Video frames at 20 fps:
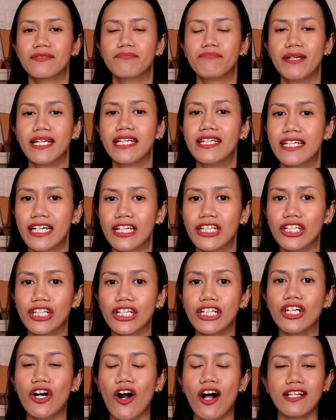
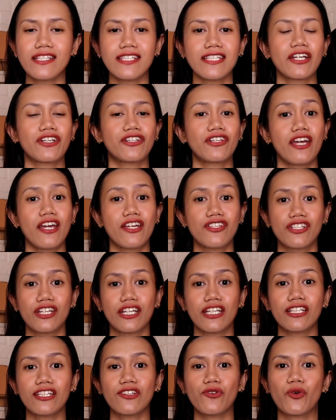beginner call center
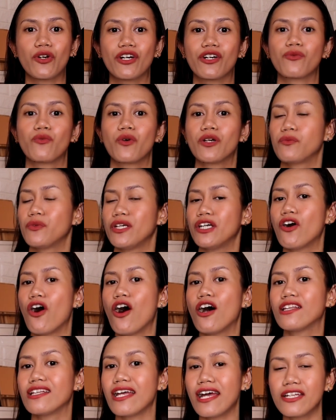agent or what we
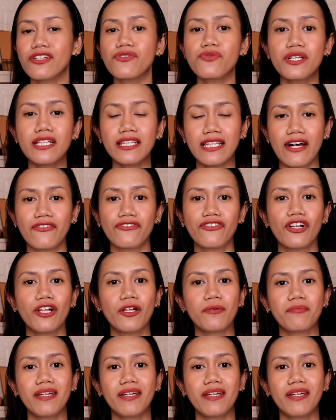call entry level,